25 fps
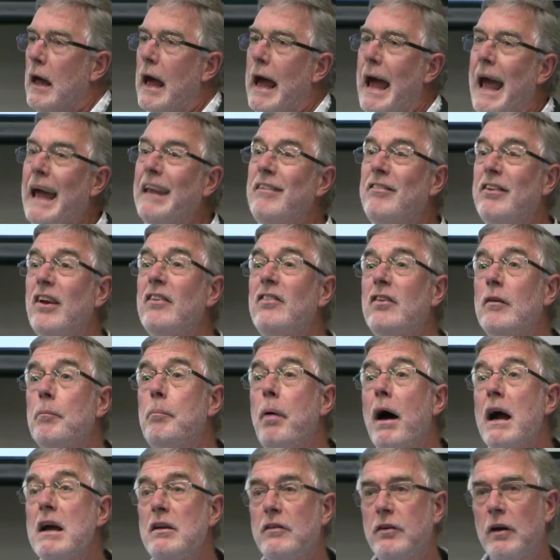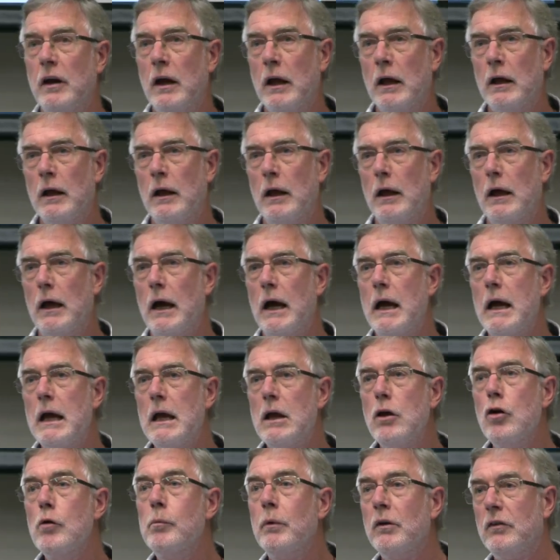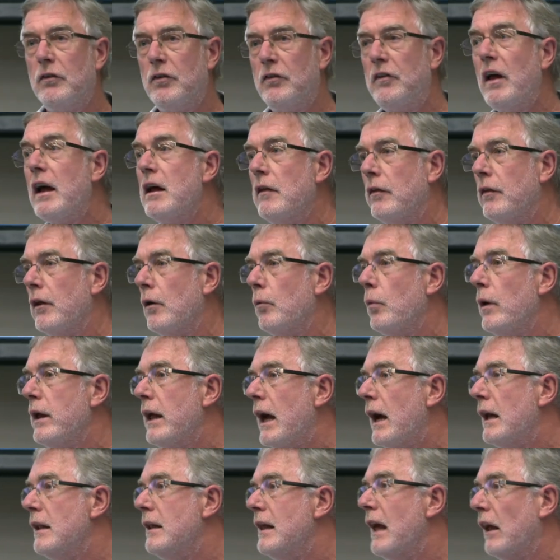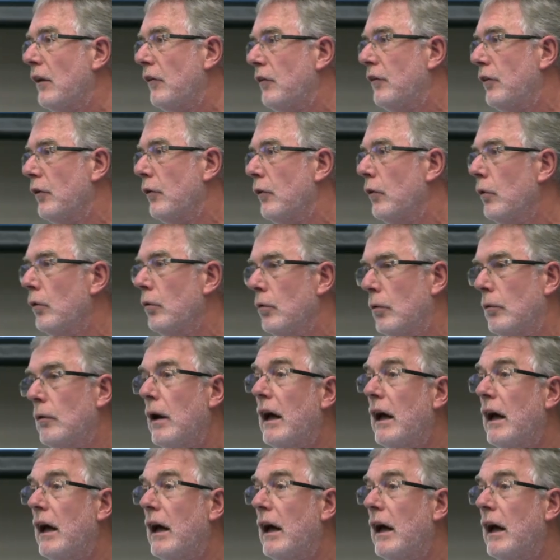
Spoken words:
anticipating a human state that we had yet to